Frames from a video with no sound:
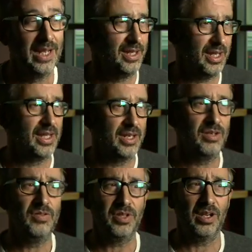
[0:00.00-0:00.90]
and I think they
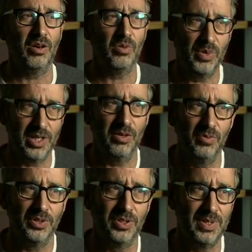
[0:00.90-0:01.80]
do think, oh, well, we don't
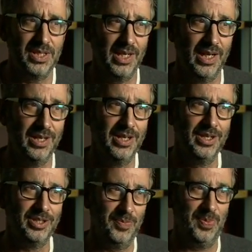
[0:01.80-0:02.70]
want to be seen
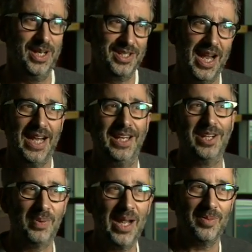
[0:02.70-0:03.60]
to be
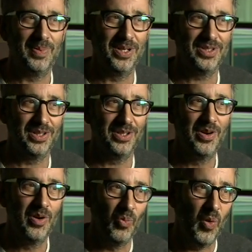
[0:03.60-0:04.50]
attacking a black person
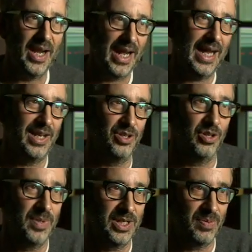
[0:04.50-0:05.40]
when our
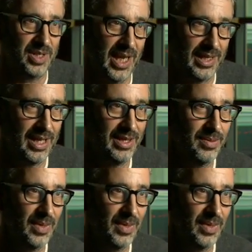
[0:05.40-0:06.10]
job is to protect ethnic